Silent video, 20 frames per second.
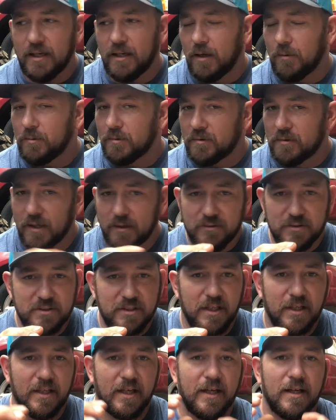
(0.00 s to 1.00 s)
I will never say
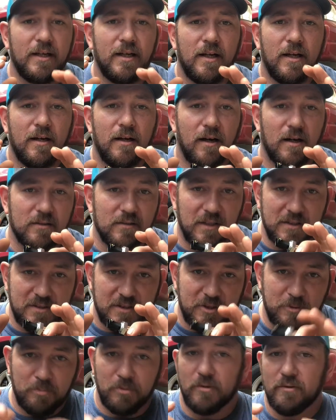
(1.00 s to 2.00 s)
that unless it's
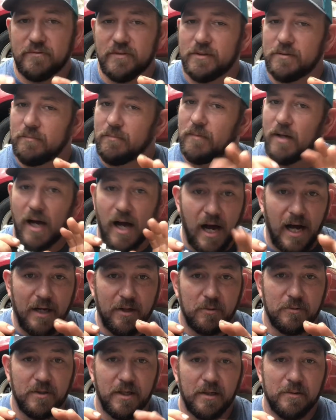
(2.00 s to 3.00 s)
proven. I
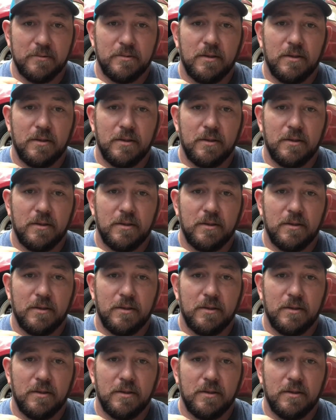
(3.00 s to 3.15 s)
don't know.